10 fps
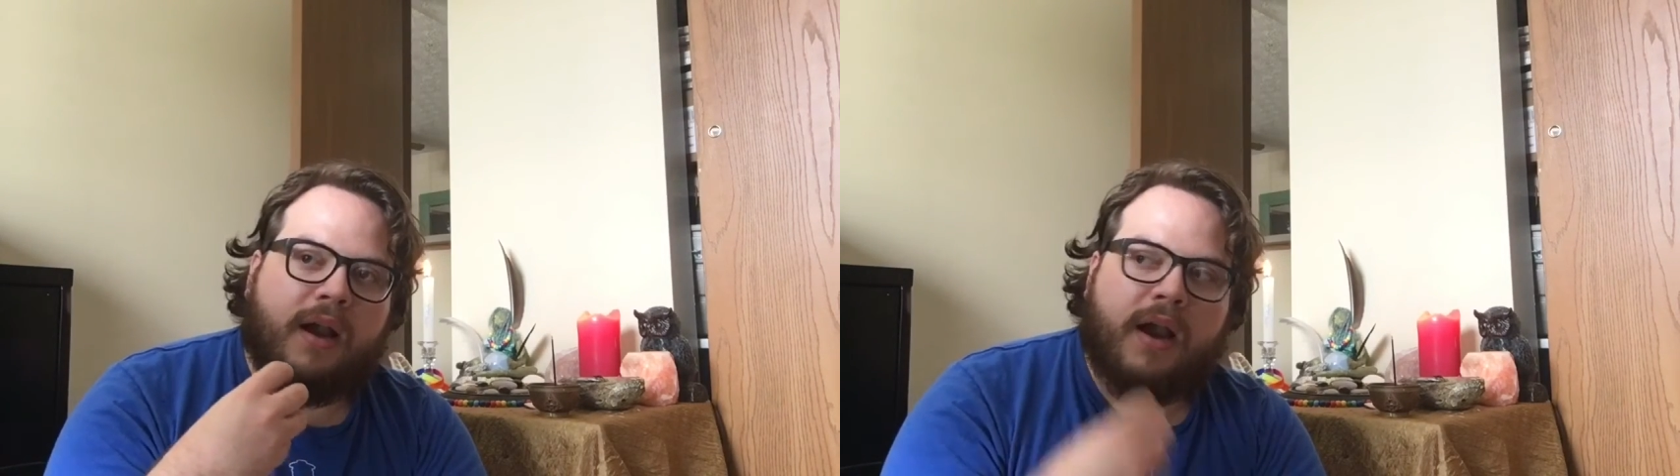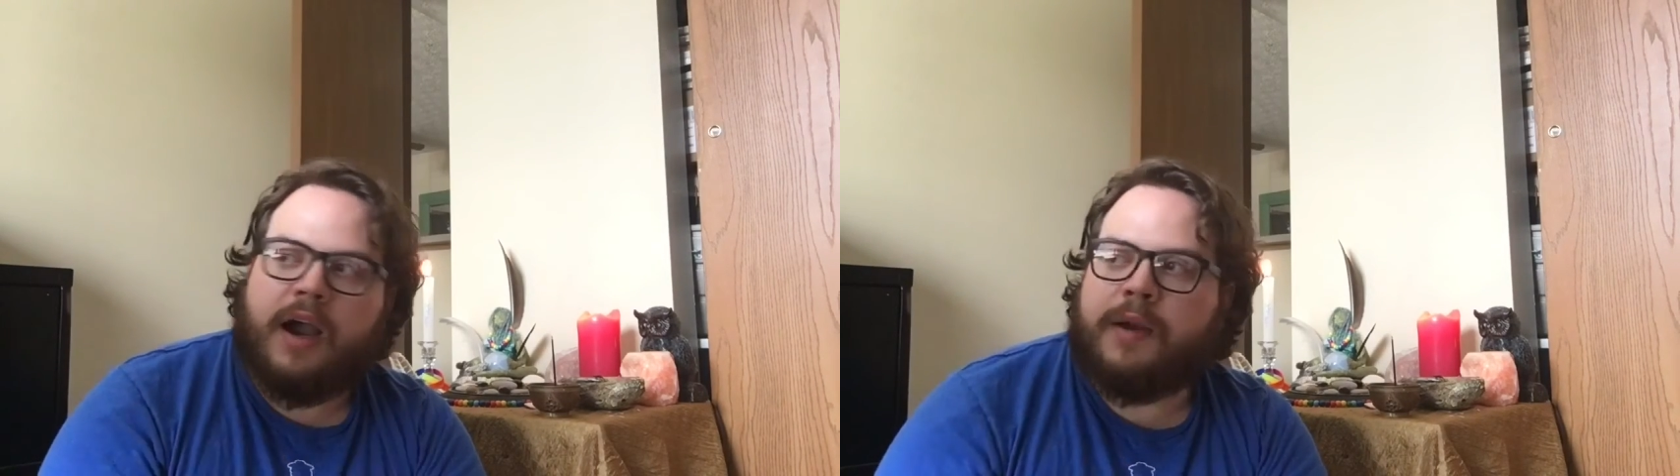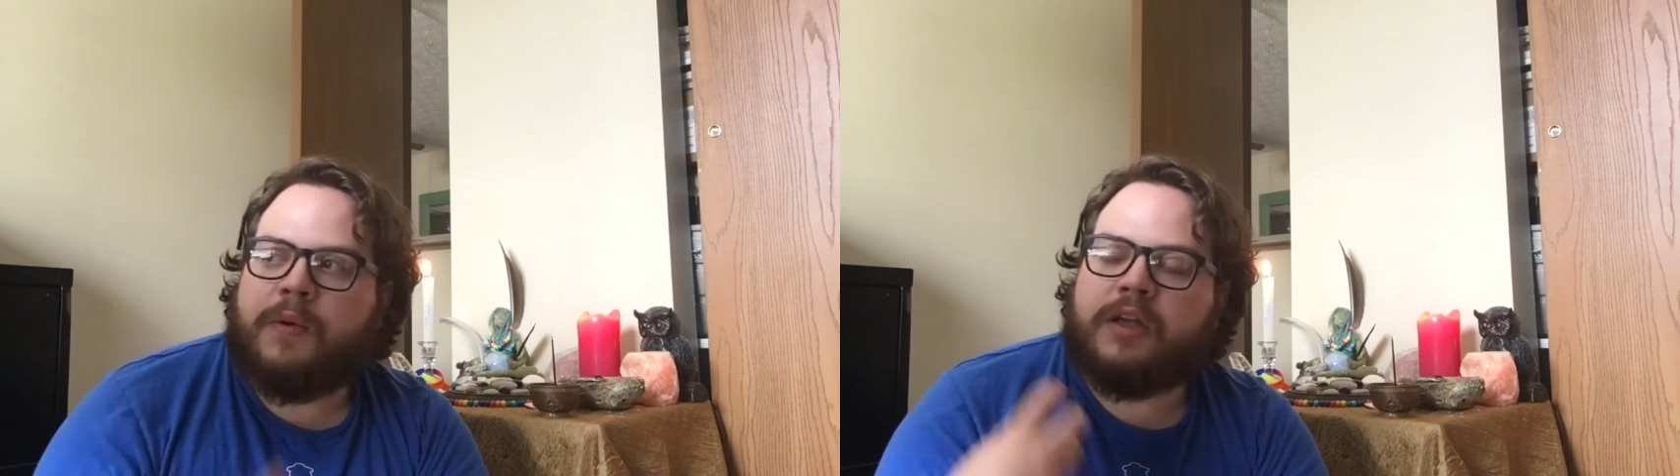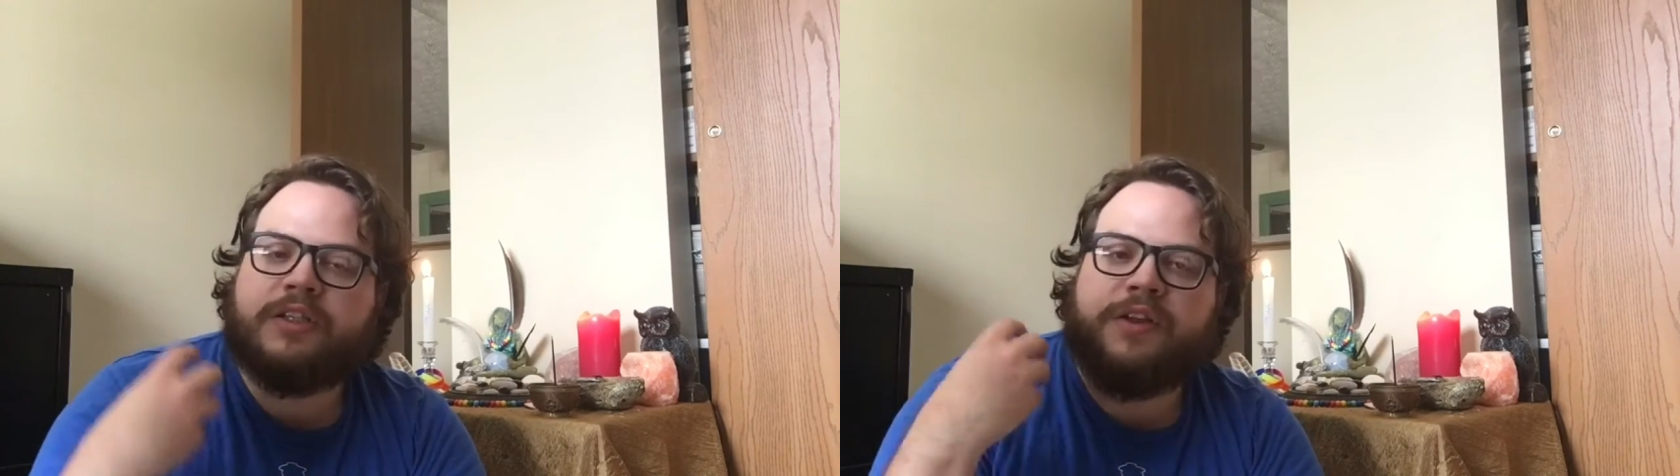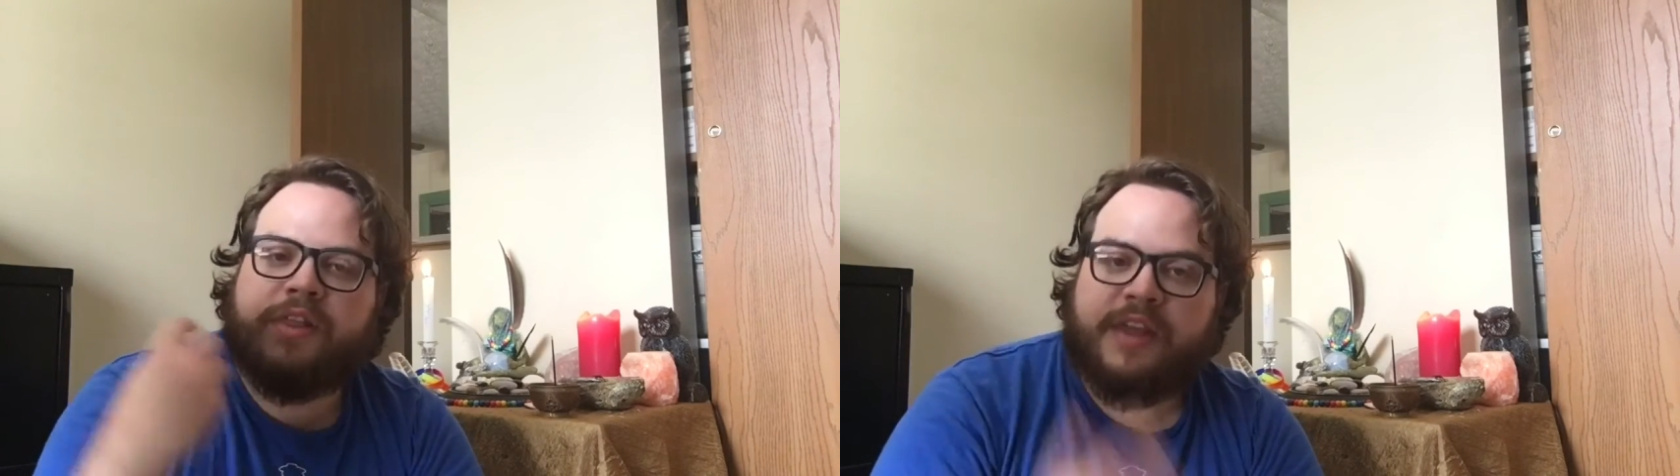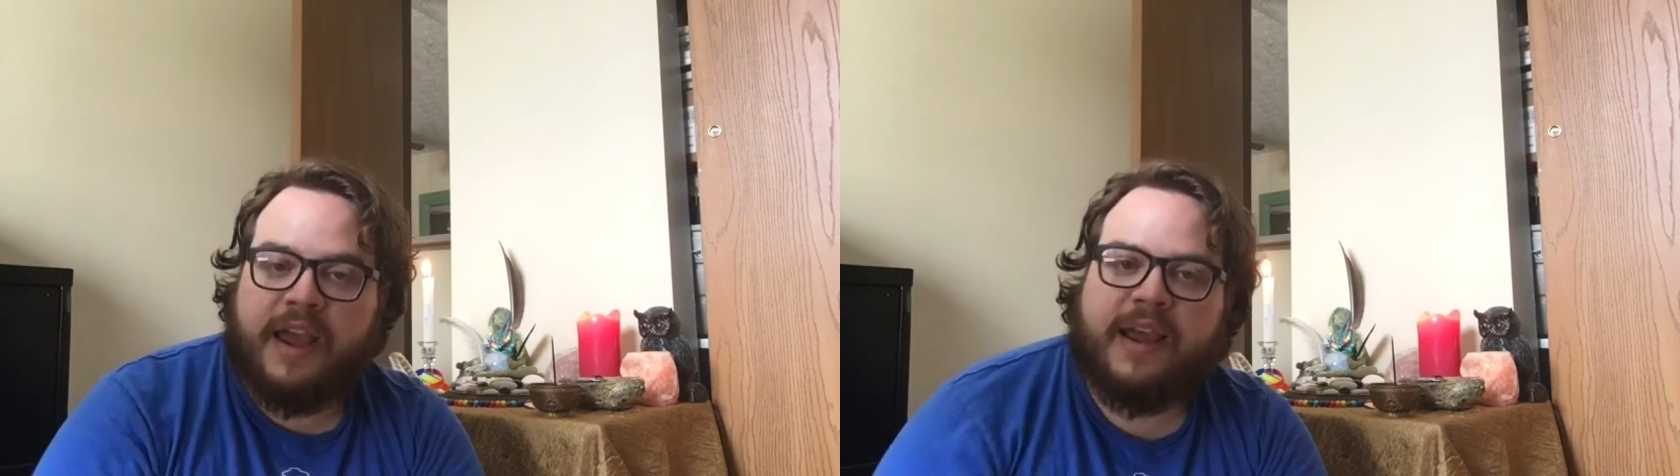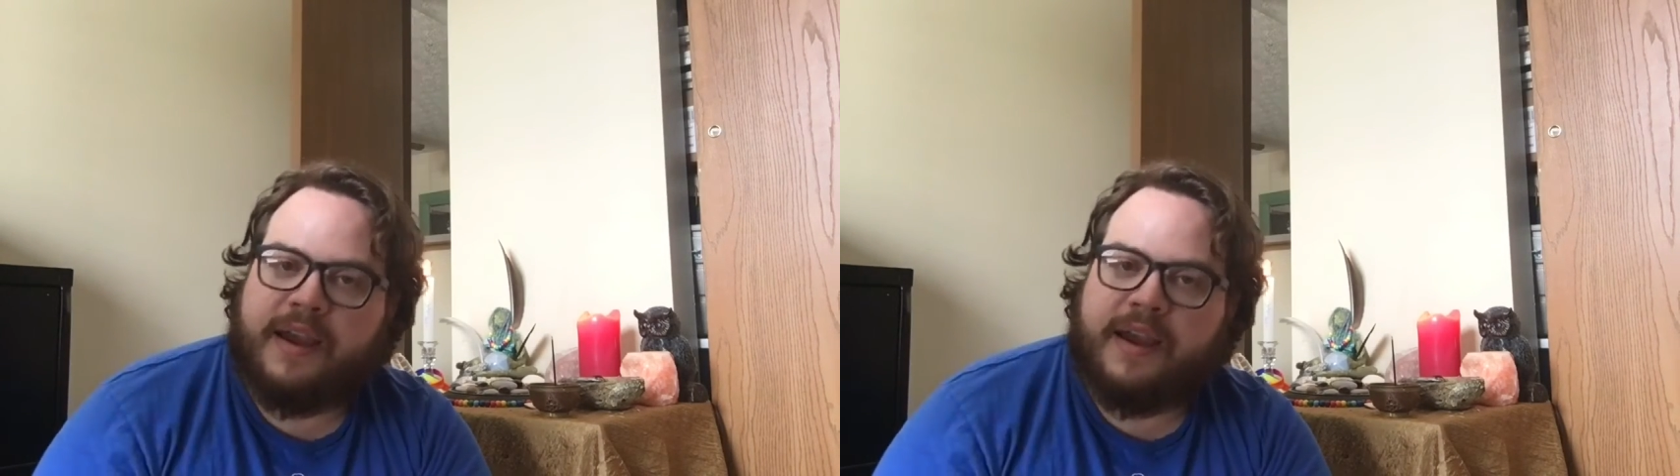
I want to thank